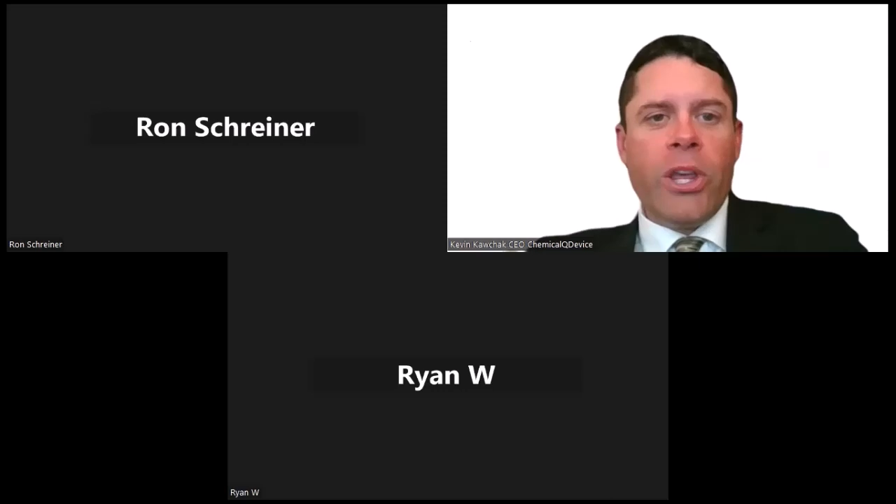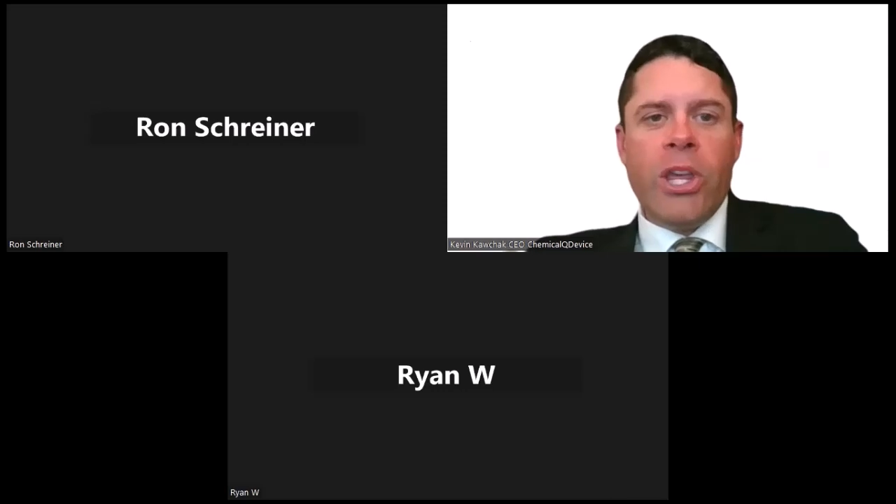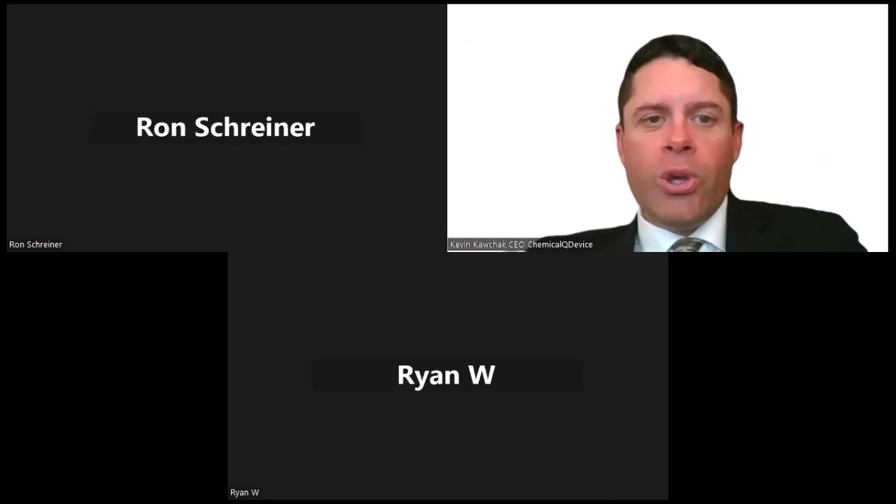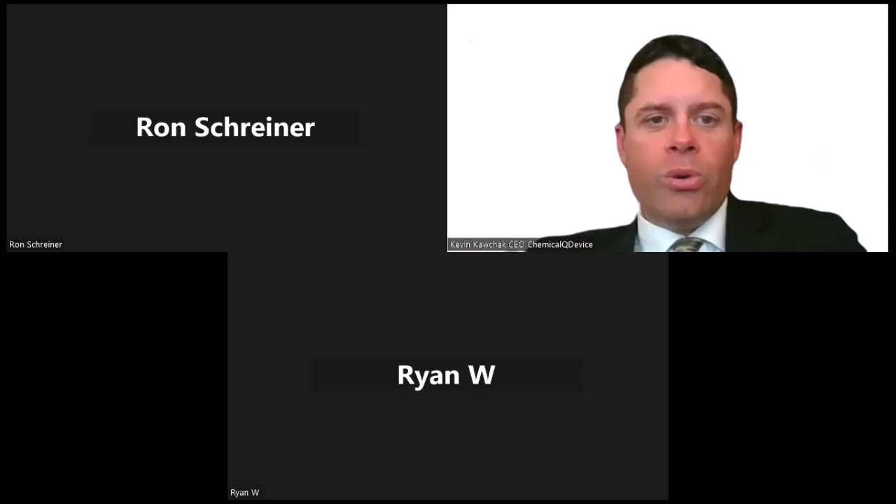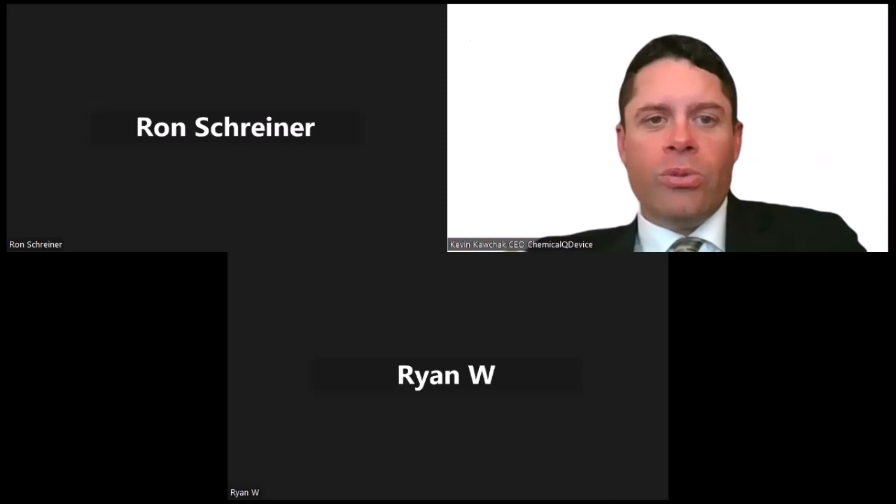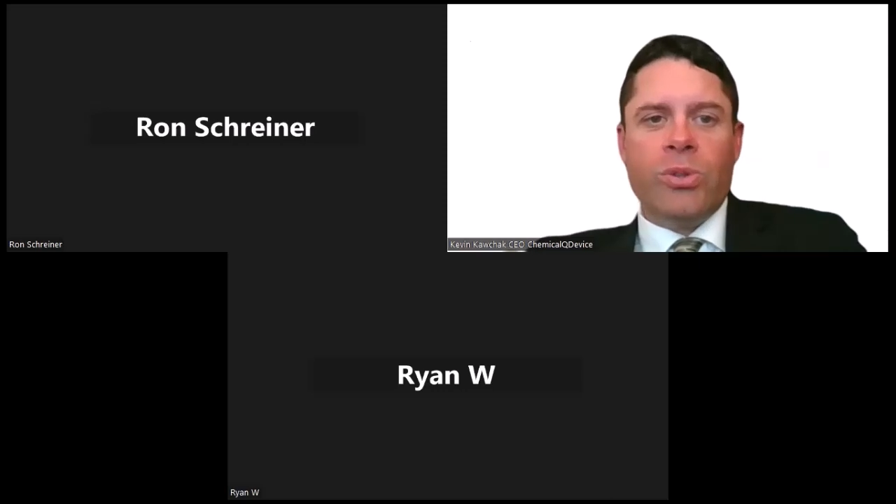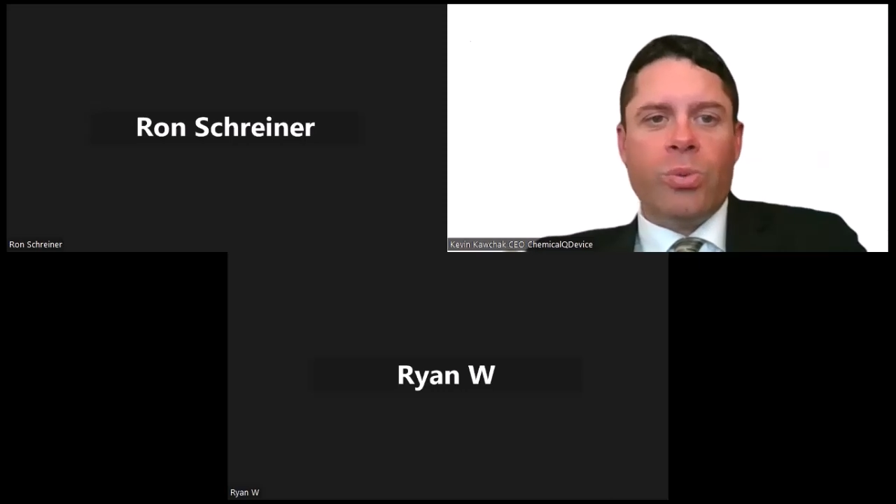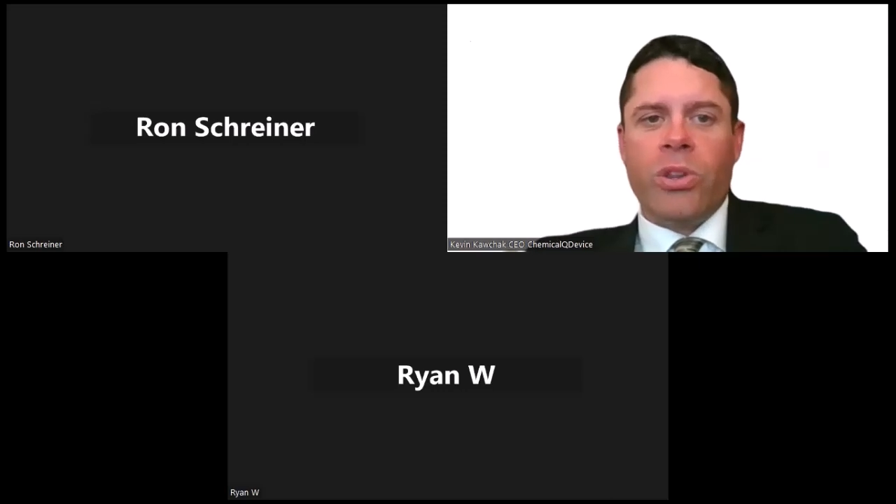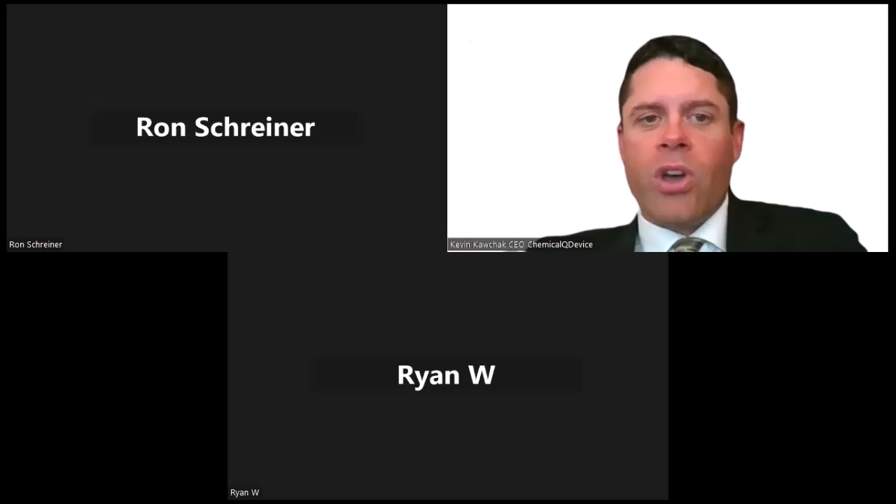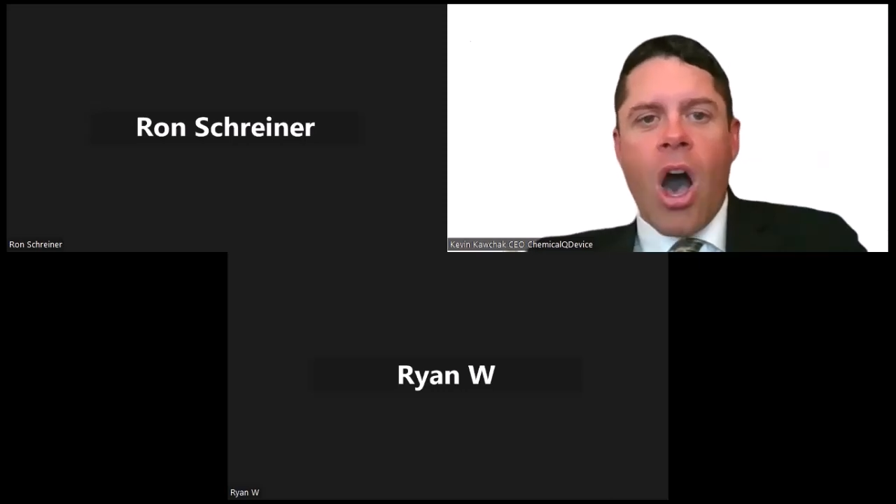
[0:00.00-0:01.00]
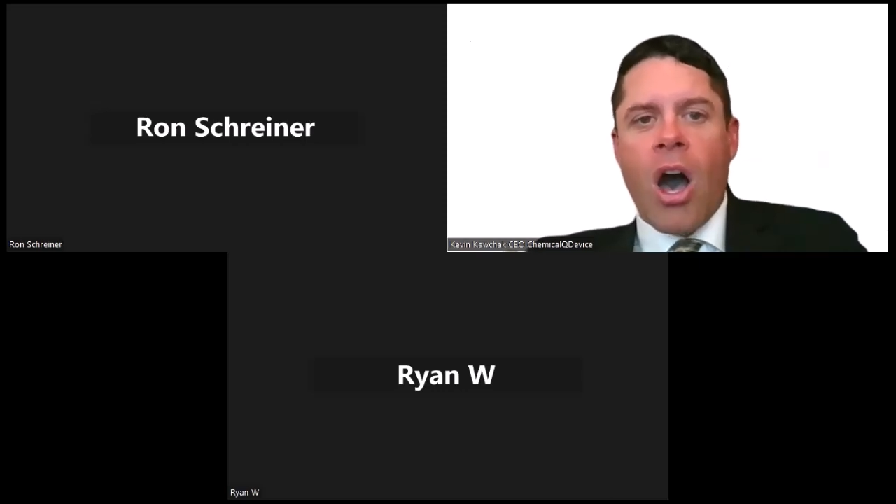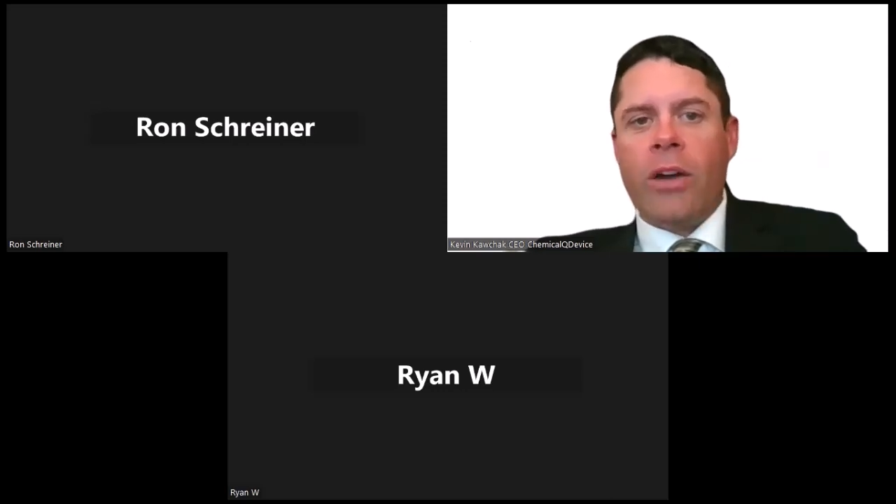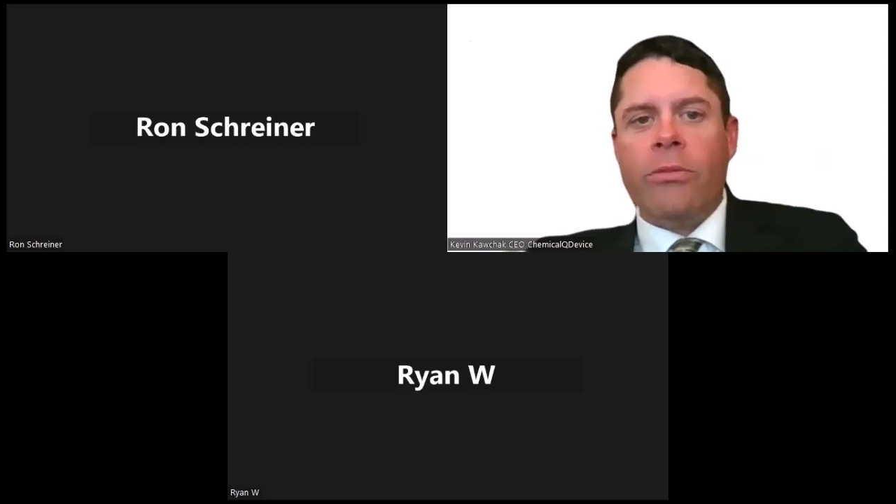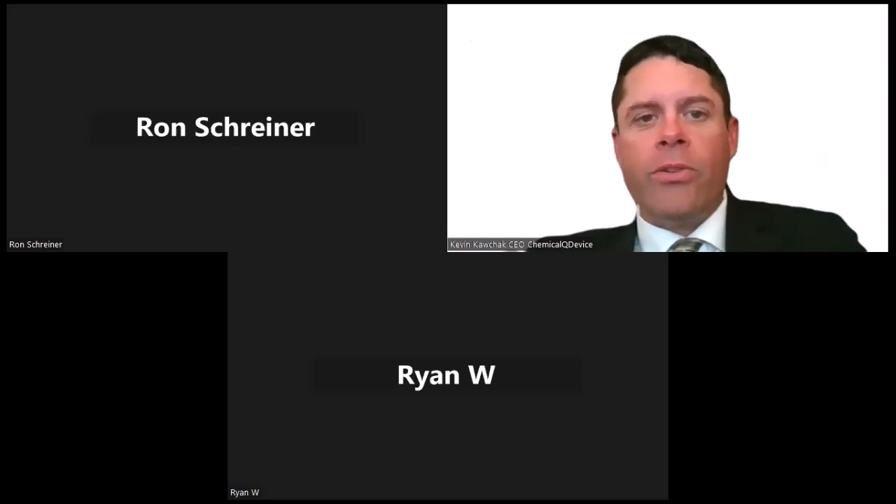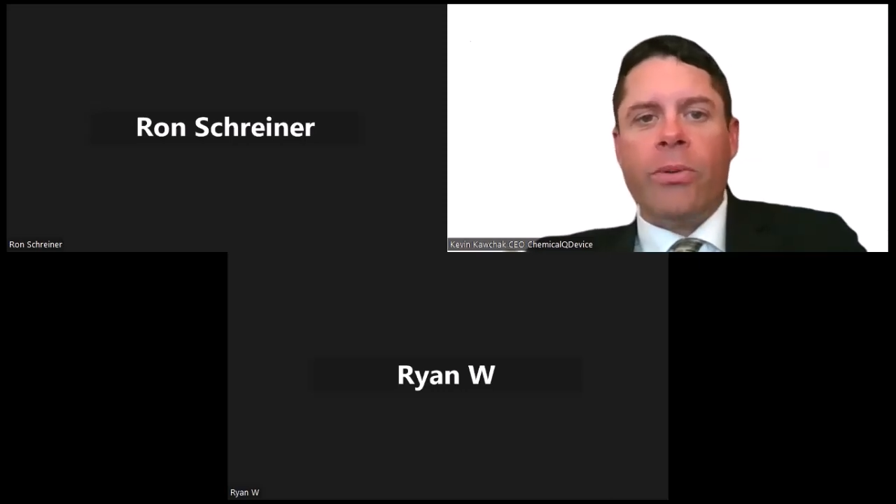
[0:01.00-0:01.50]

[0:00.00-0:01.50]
the Qs with conv